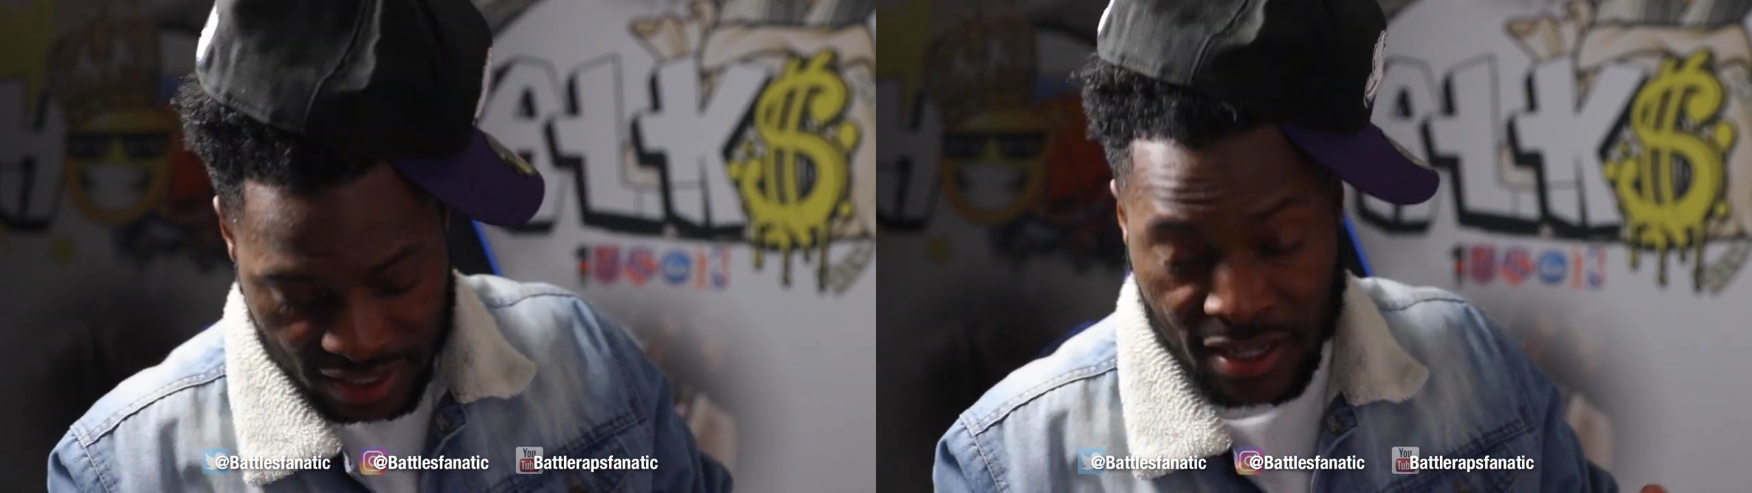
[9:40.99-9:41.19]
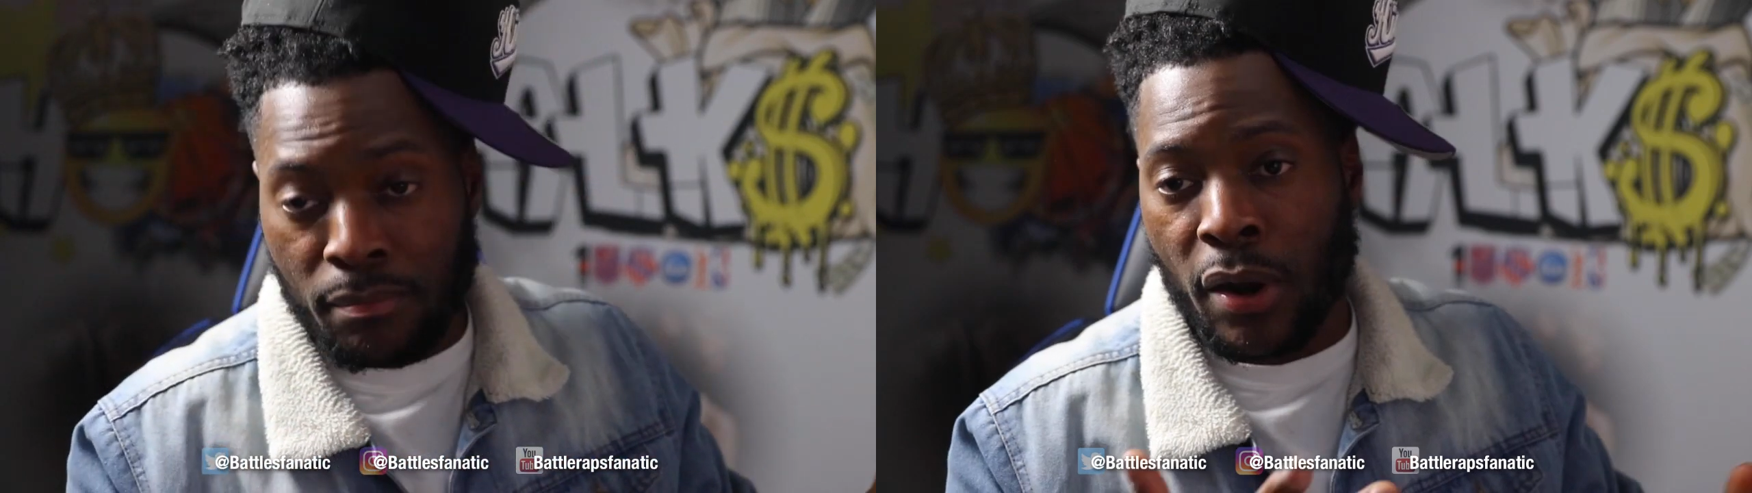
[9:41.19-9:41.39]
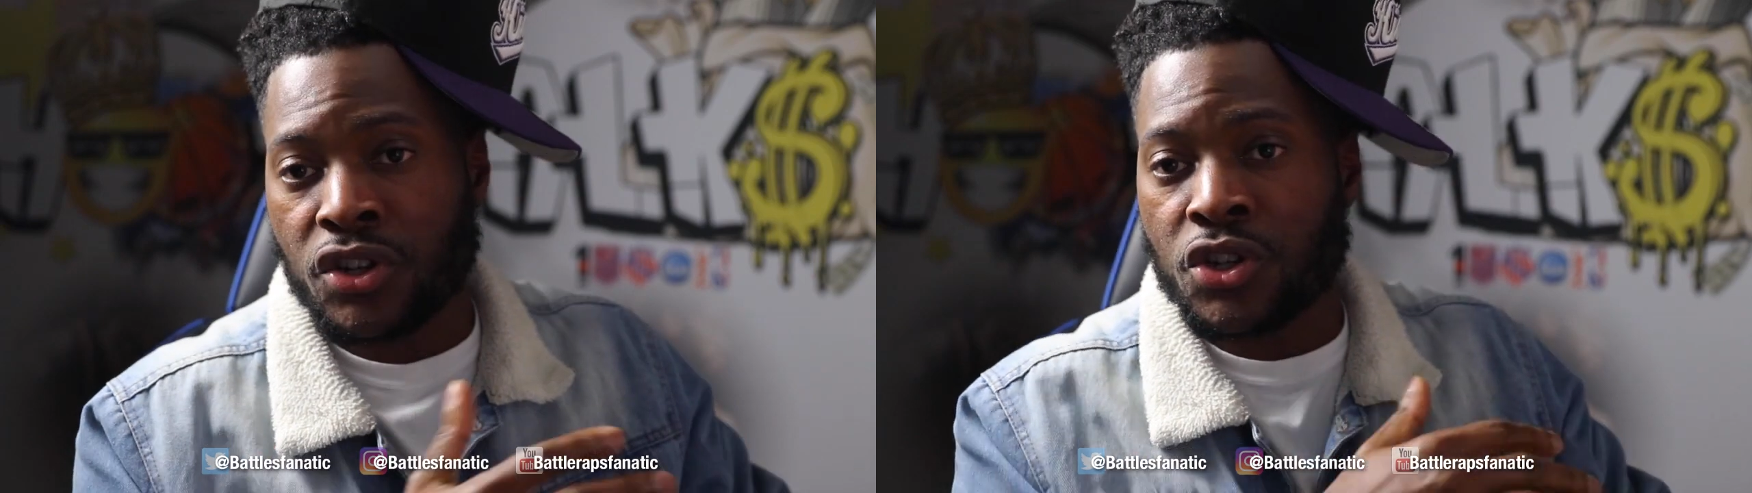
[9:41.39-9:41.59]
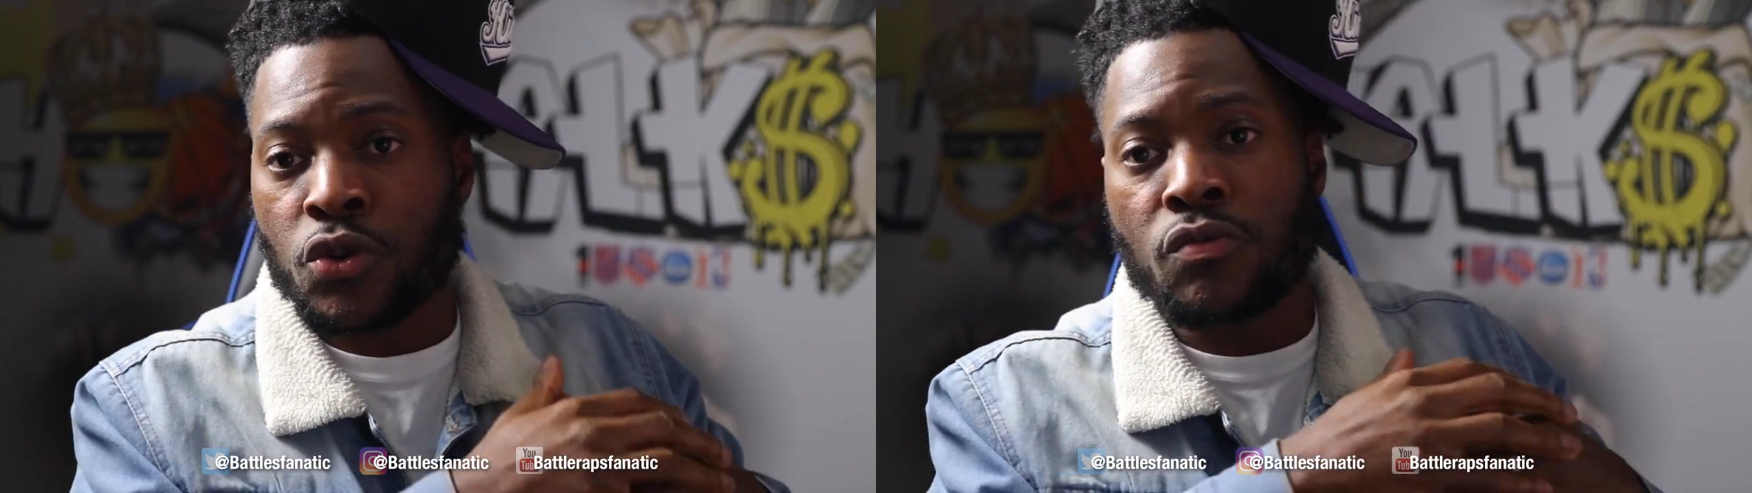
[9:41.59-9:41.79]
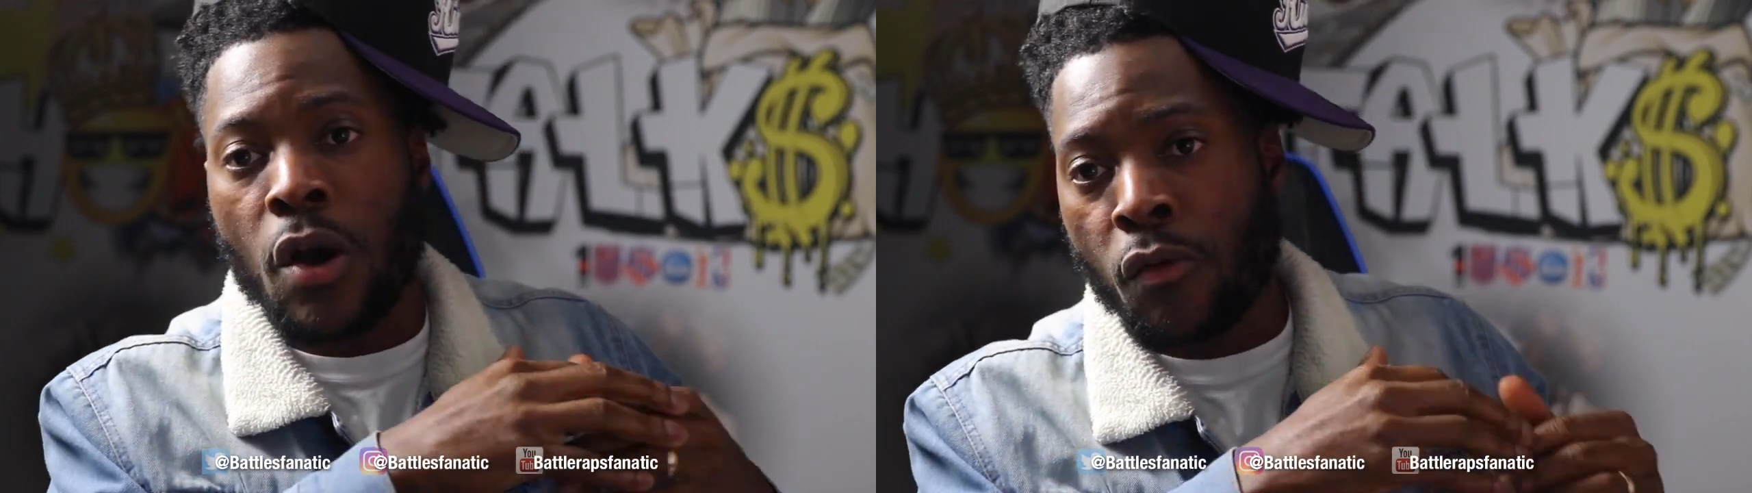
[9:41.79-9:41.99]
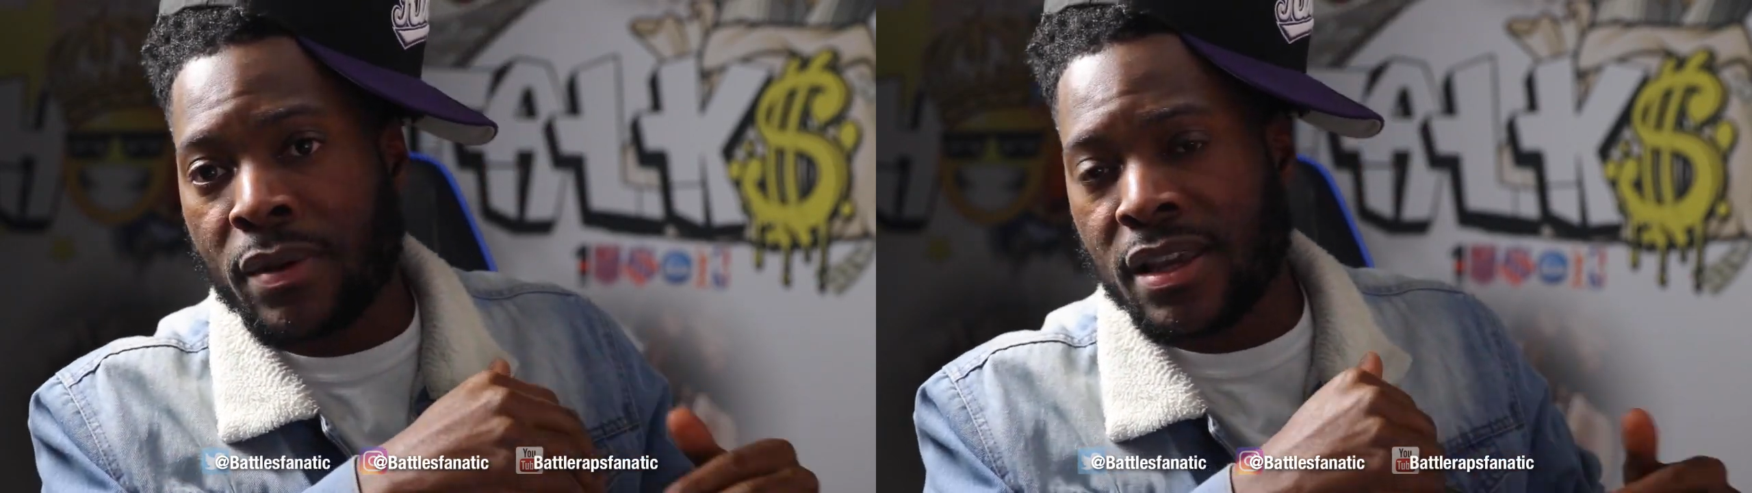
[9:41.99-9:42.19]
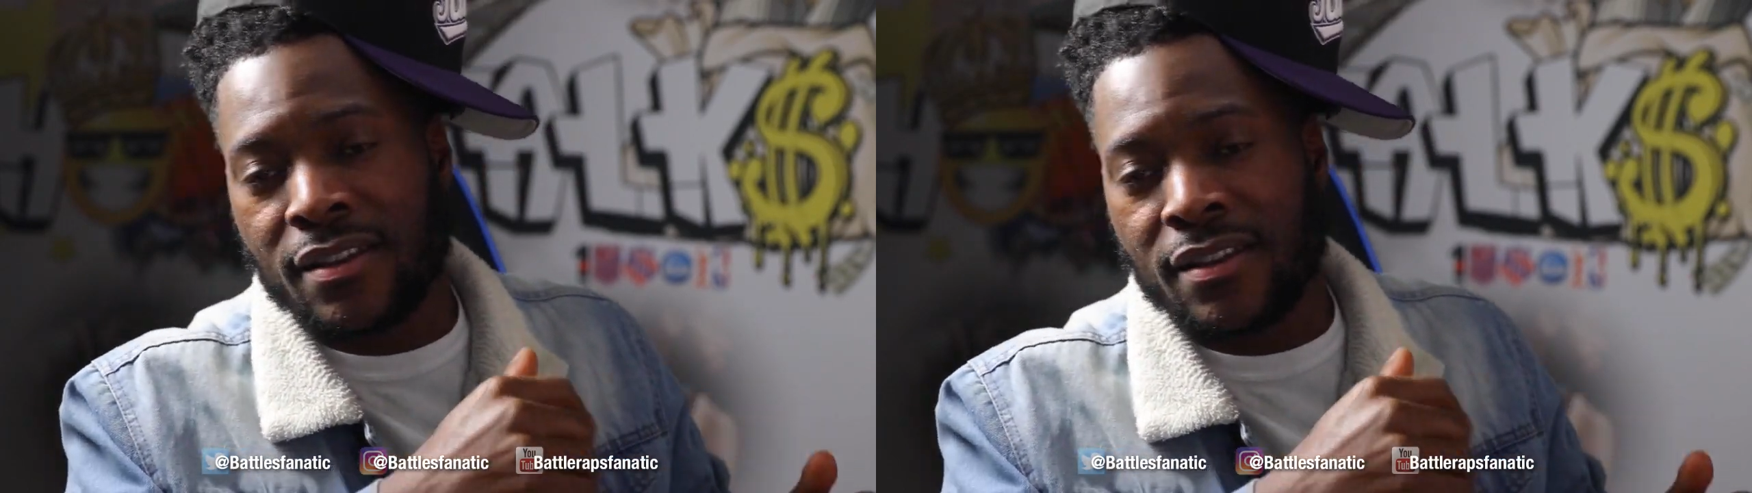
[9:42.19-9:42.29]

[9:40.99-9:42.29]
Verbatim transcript: City merch too, homie.